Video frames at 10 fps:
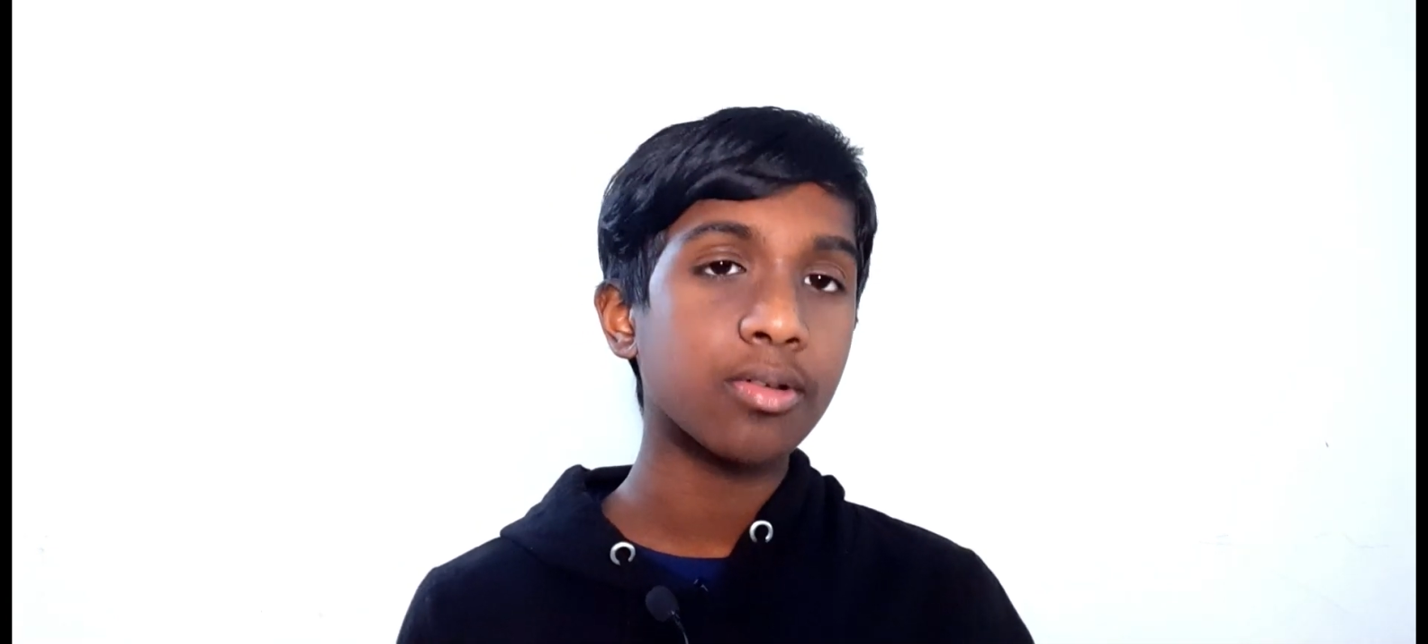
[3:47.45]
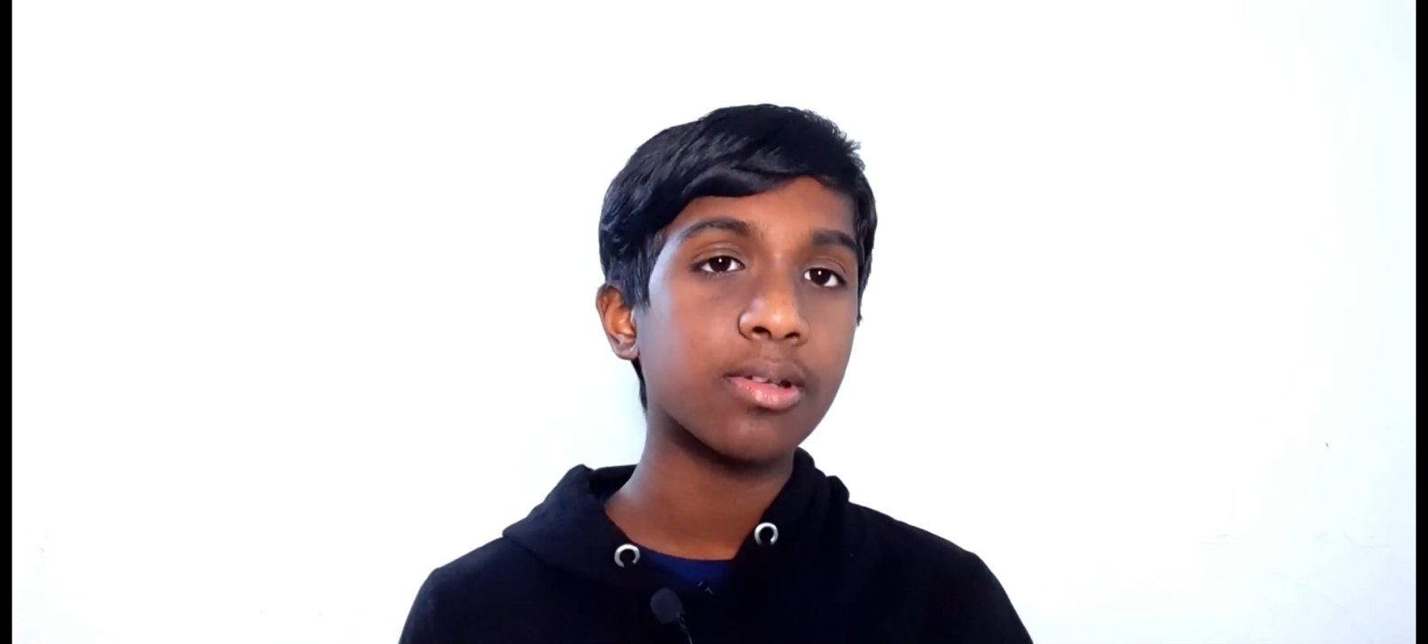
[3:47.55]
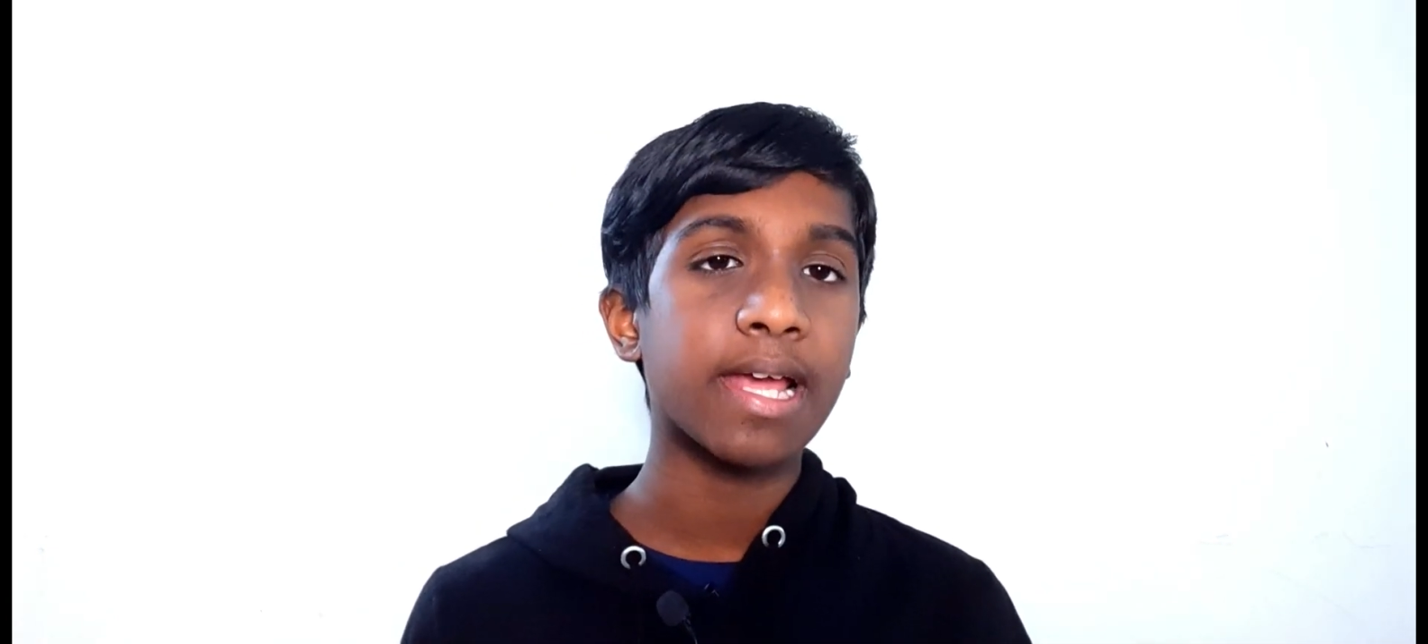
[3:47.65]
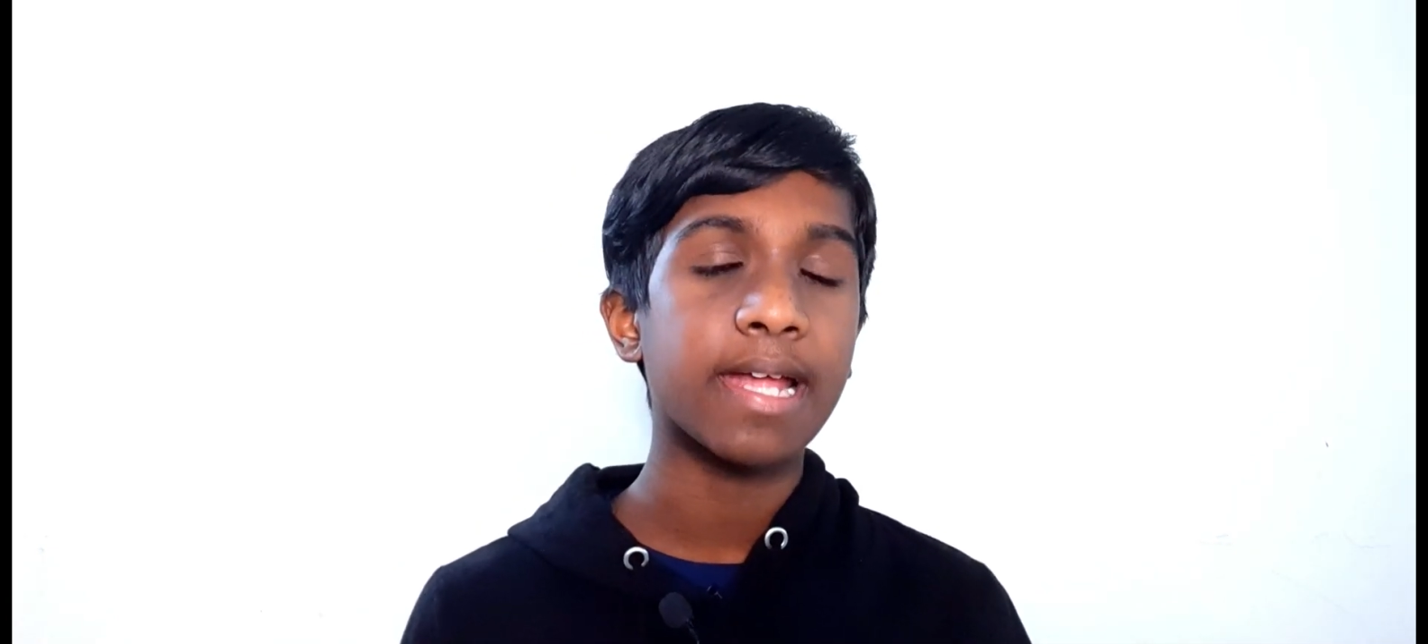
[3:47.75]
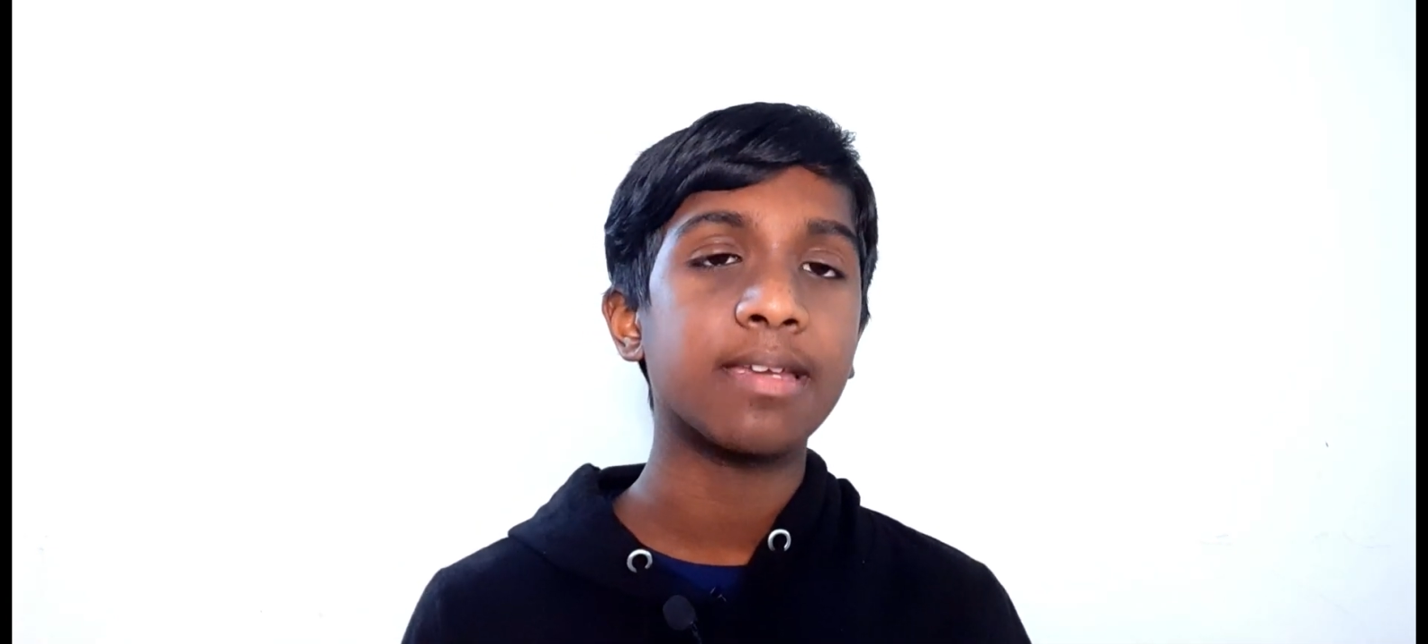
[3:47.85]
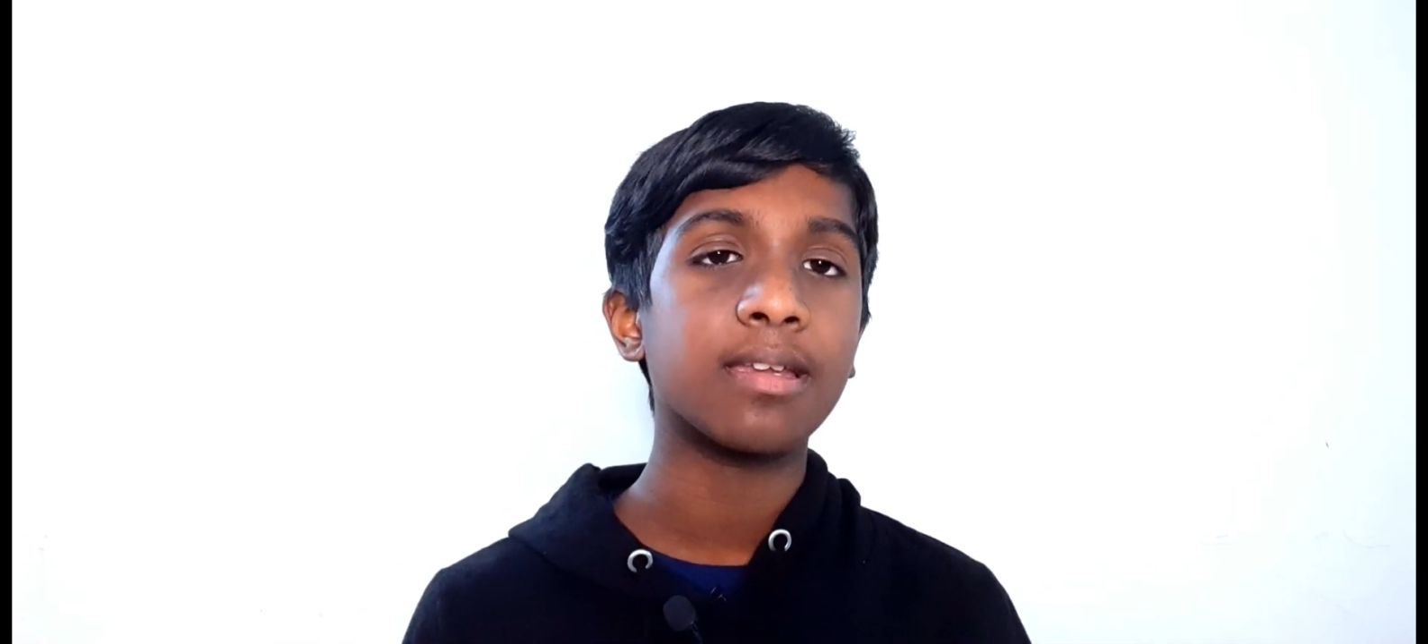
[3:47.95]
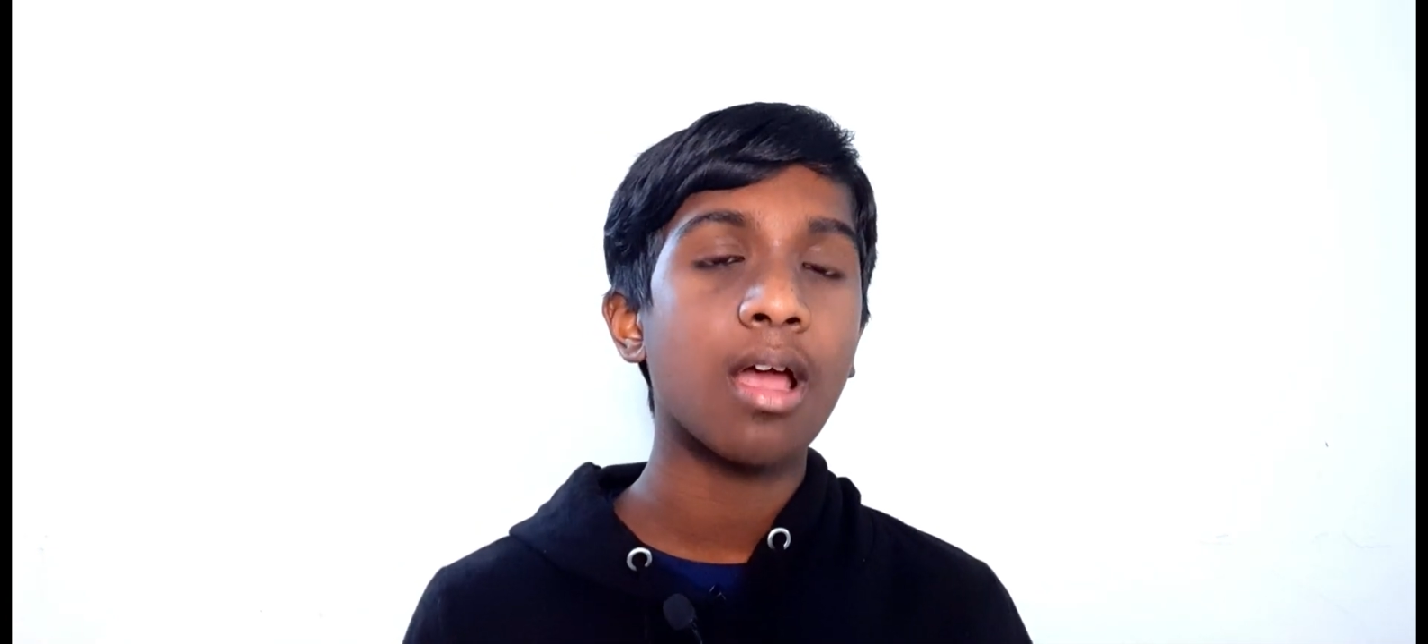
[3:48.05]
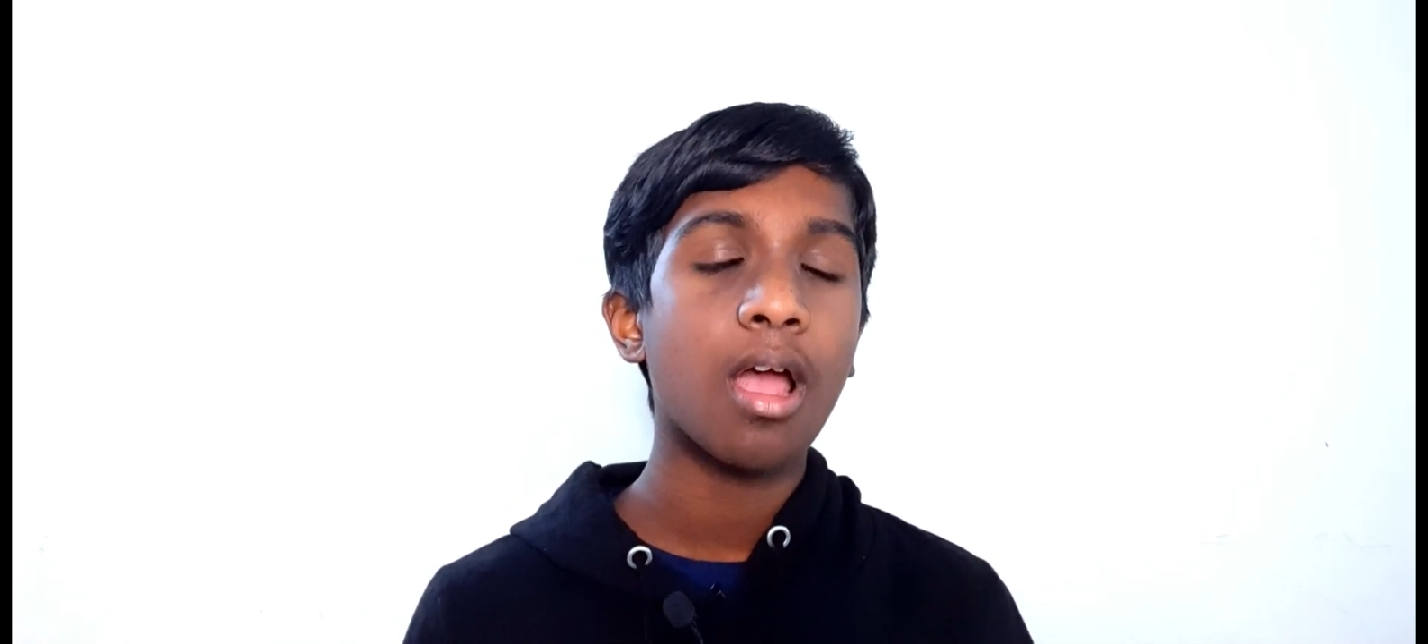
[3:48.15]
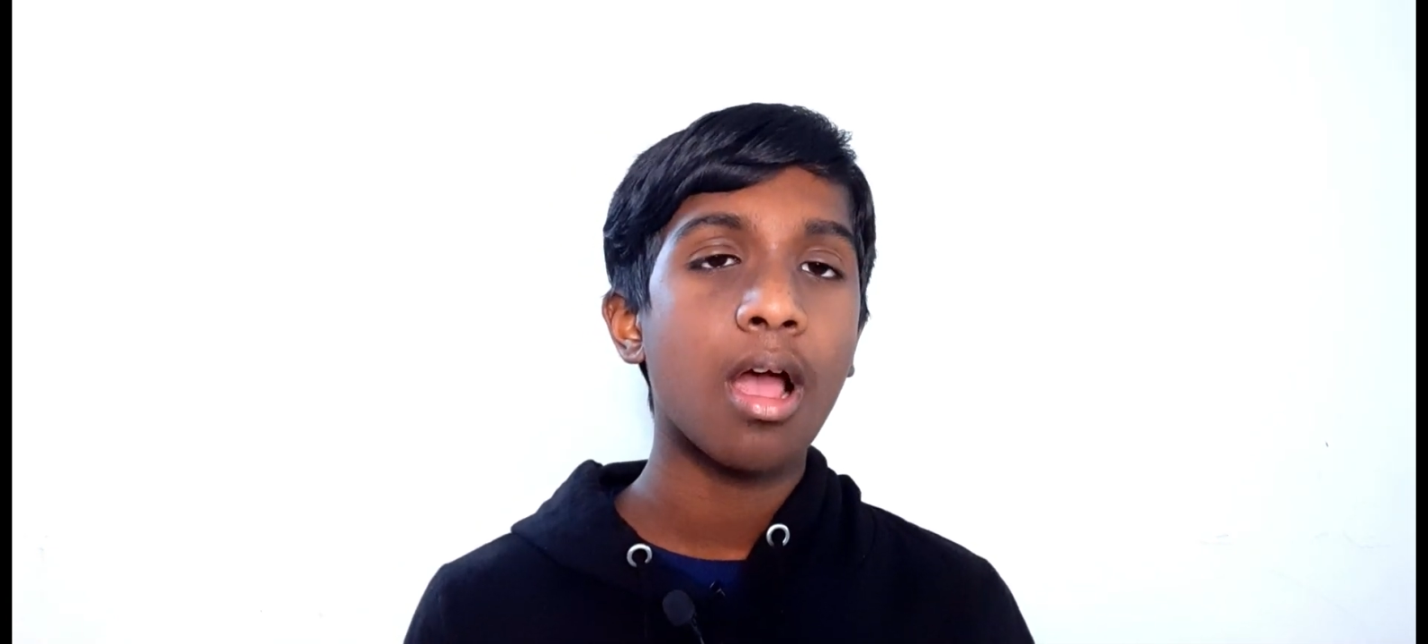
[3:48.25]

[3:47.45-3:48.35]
to lend